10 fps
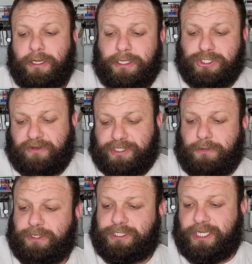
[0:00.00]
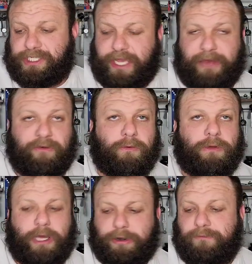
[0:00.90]
So if someone says they have a
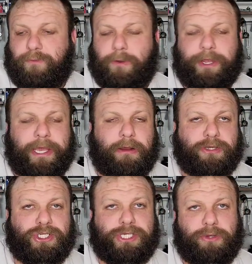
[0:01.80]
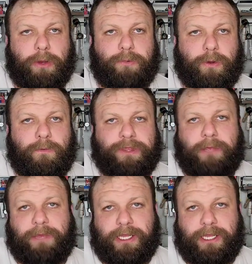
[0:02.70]
148 RGC gripper, what they mean